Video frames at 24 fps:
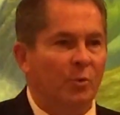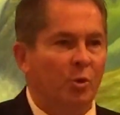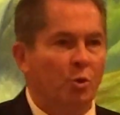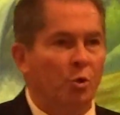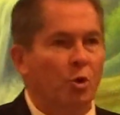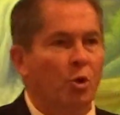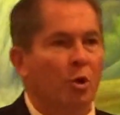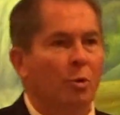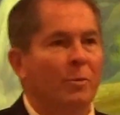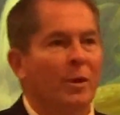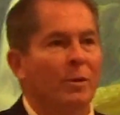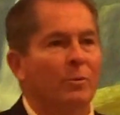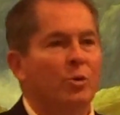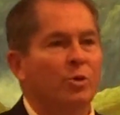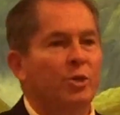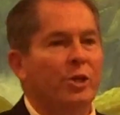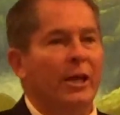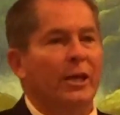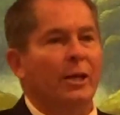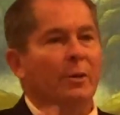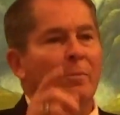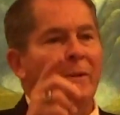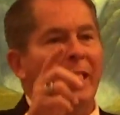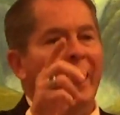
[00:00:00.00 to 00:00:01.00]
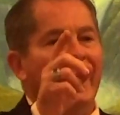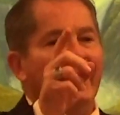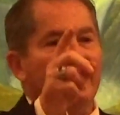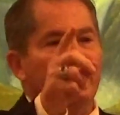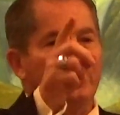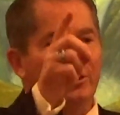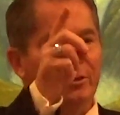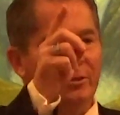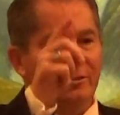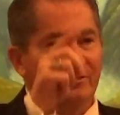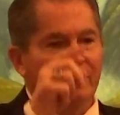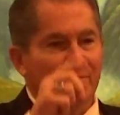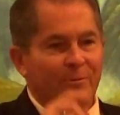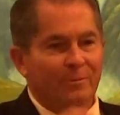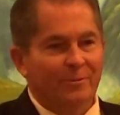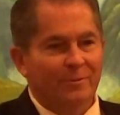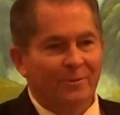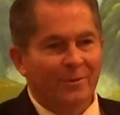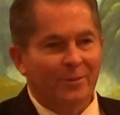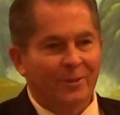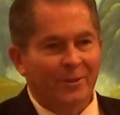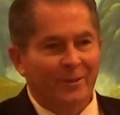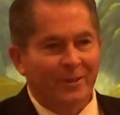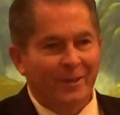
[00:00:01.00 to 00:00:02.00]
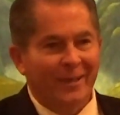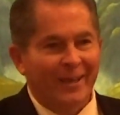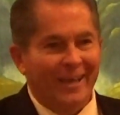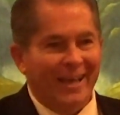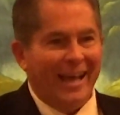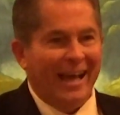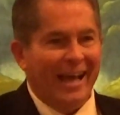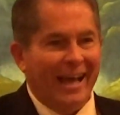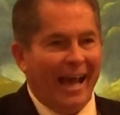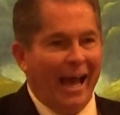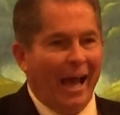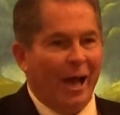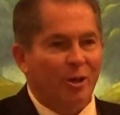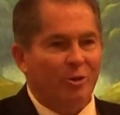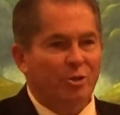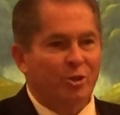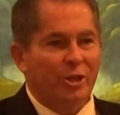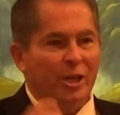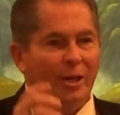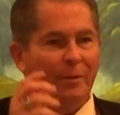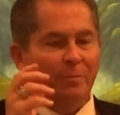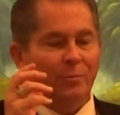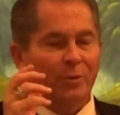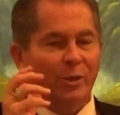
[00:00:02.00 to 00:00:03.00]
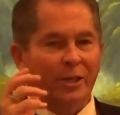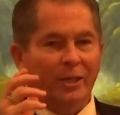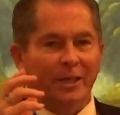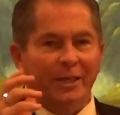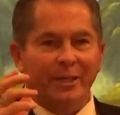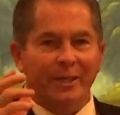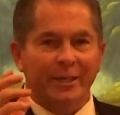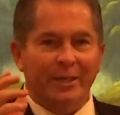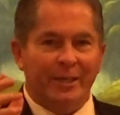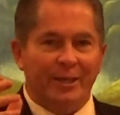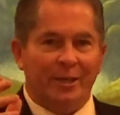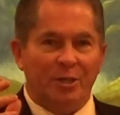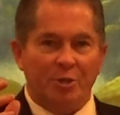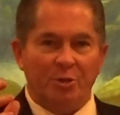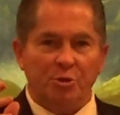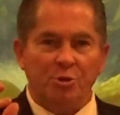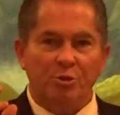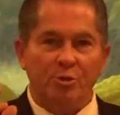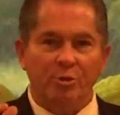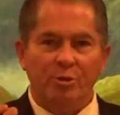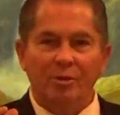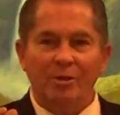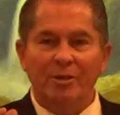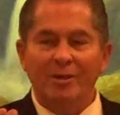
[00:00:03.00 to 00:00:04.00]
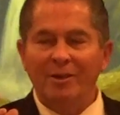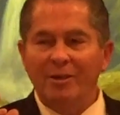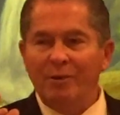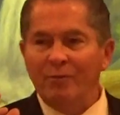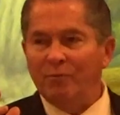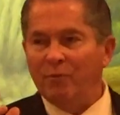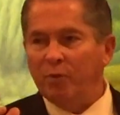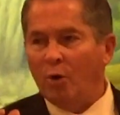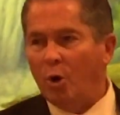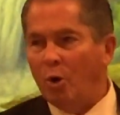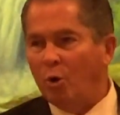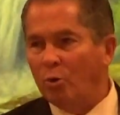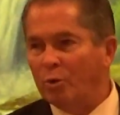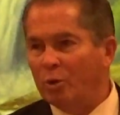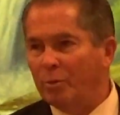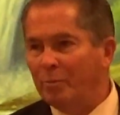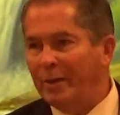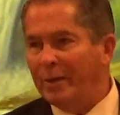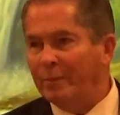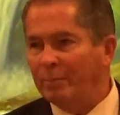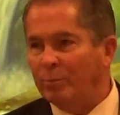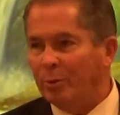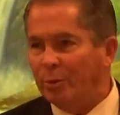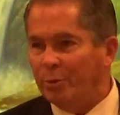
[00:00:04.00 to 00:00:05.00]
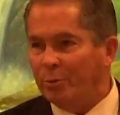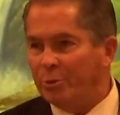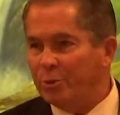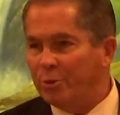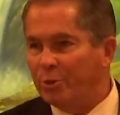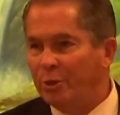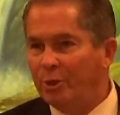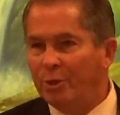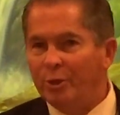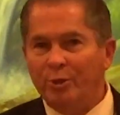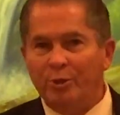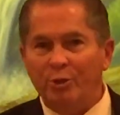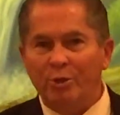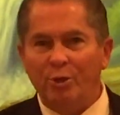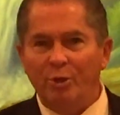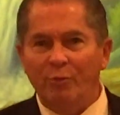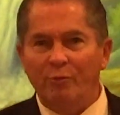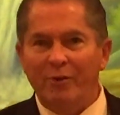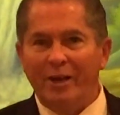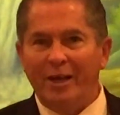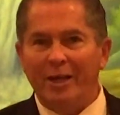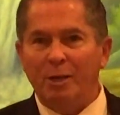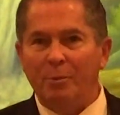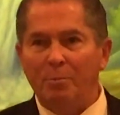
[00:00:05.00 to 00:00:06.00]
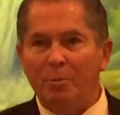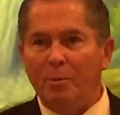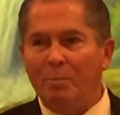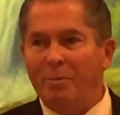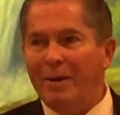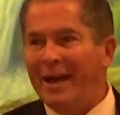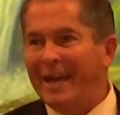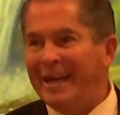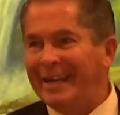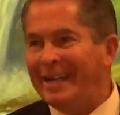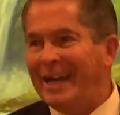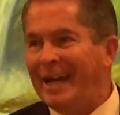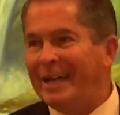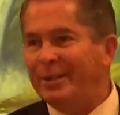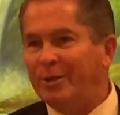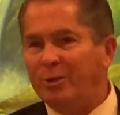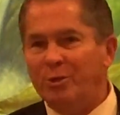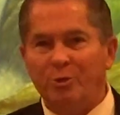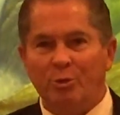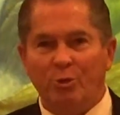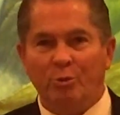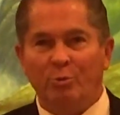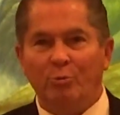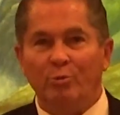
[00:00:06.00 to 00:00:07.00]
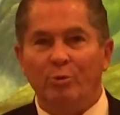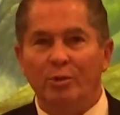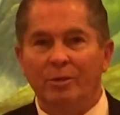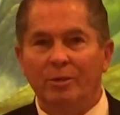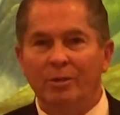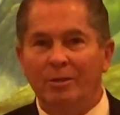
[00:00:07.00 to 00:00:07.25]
You newer members can't imagine how tempting it is for older members to develop a bad attitude.